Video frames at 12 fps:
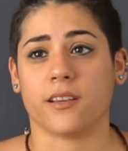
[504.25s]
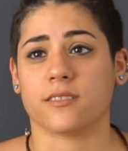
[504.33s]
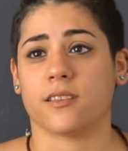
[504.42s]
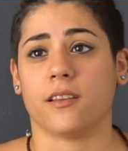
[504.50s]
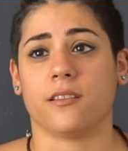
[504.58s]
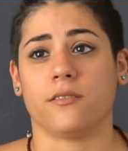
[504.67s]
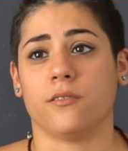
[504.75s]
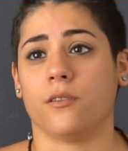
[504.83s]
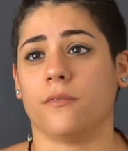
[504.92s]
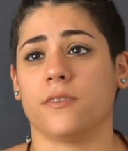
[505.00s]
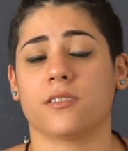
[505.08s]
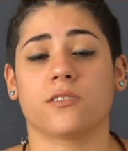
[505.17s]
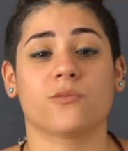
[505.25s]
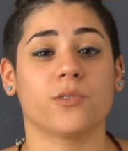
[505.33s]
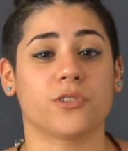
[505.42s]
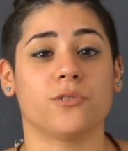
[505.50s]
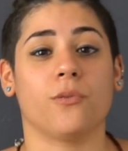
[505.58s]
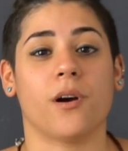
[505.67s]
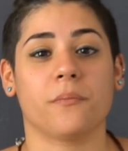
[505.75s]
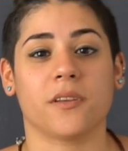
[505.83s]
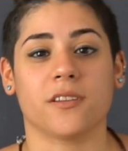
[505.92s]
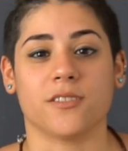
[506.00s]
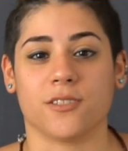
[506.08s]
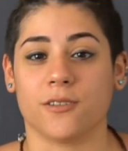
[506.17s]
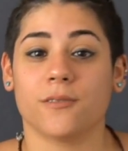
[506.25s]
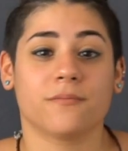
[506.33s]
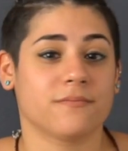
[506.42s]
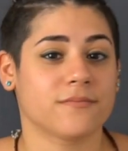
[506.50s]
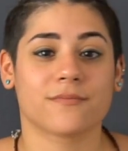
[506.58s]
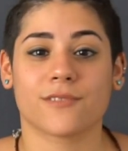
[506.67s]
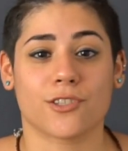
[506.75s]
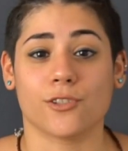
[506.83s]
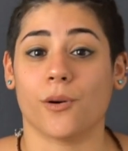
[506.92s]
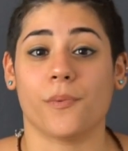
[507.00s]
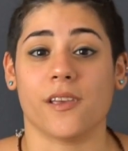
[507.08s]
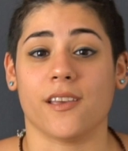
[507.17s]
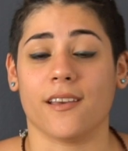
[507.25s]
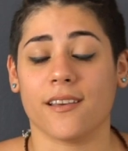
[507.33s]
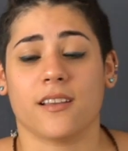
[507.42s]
I said, you know, if this is what you want me to do, so be it.